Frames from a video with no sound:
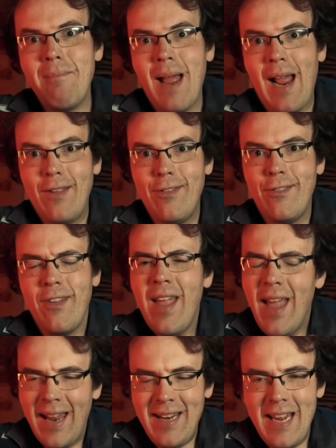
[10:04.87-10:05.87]
mass.
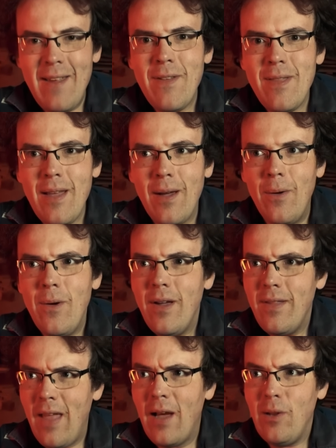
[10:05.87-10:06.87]
And even though
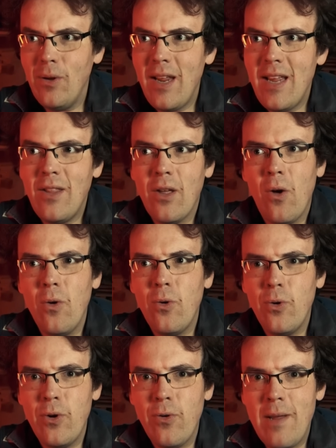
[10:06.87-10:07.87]
they are looking in the
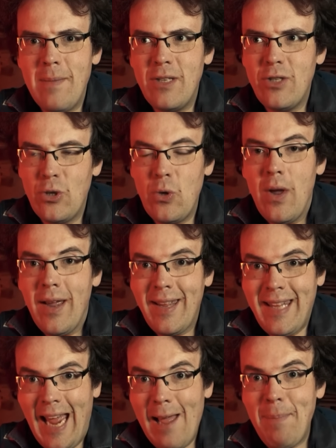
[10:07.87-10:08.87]
Concorde Agreement to
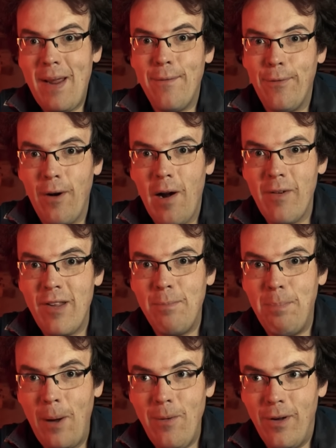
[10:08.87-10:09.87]
capping Ferrari's
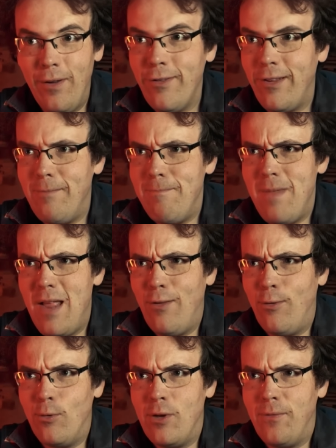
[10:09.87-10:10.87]
bonus, and it's
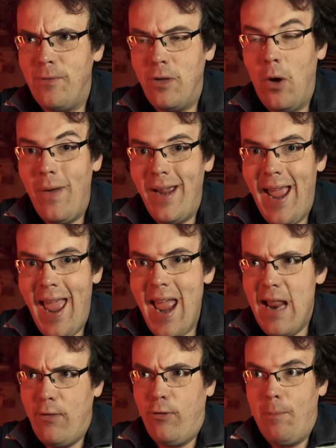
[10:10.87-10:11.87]
sort of going
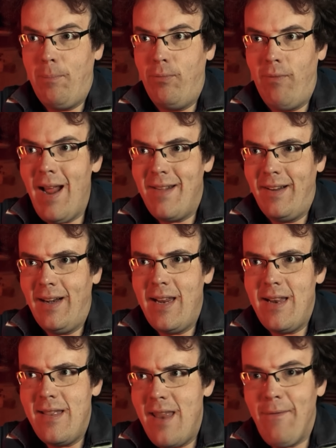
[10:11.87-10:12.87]
ahead,
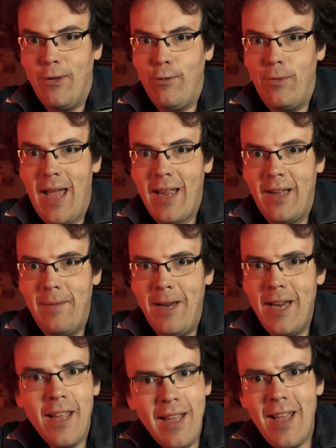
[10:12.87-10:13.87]
surprisingly, never saw that
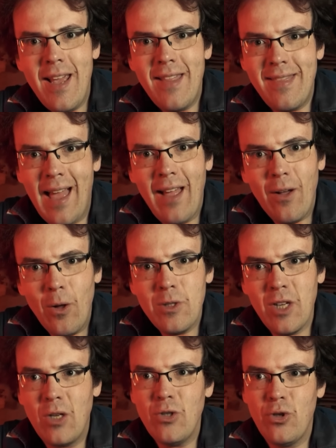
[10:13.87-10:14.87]
coming, that
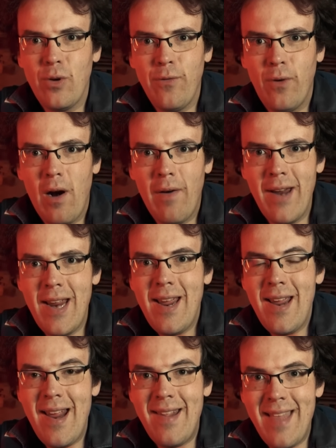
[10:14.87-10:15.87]
old culture of Ferrari
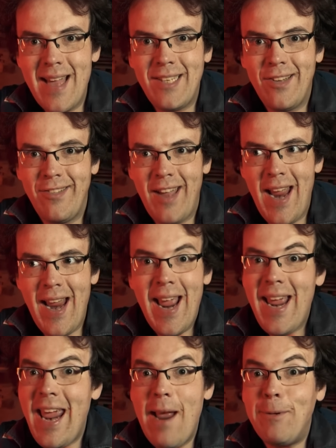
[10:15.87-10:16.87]
is there to stay.
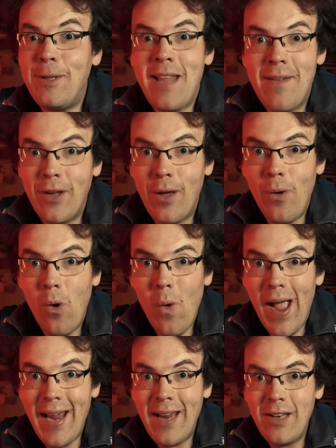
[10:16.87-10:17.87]
It will never go
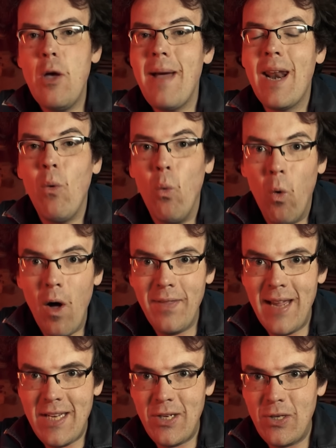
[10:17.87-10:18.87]
away, no matter what
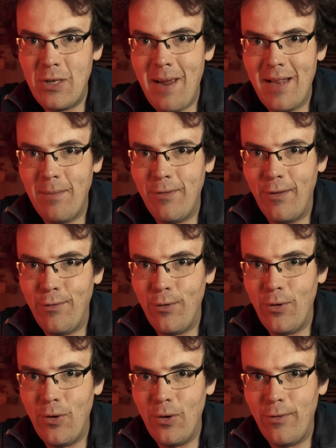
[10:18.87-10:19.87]
they do to make themselves
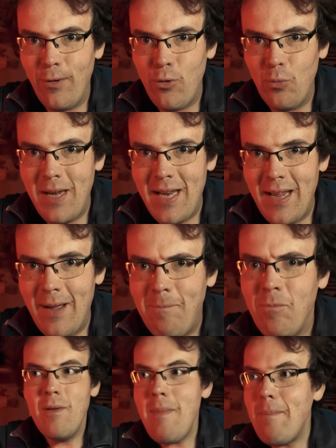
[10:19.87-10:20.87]
look good on social media.
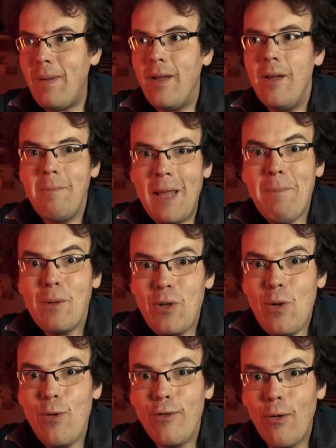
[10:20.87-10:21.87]
Remember, people
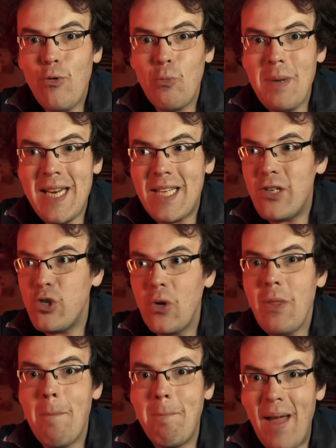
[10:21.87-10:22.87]
use social media to show
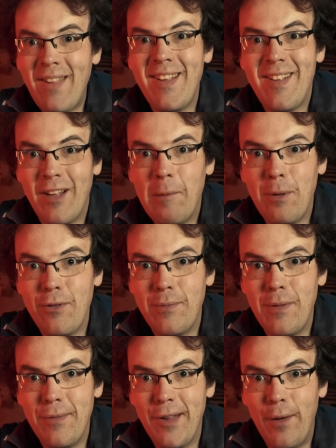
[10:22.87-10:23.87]
the best examples
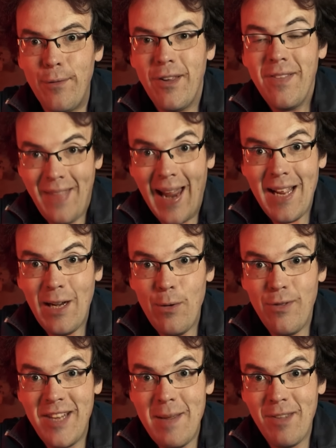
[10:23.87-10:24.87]
of themselves. That
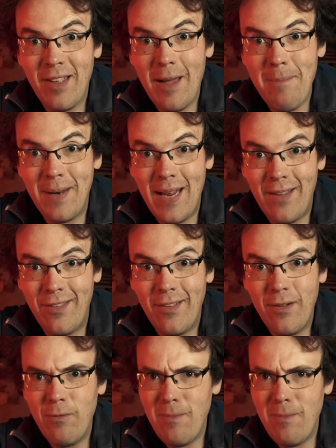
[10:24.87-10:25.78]
includes teams and companies.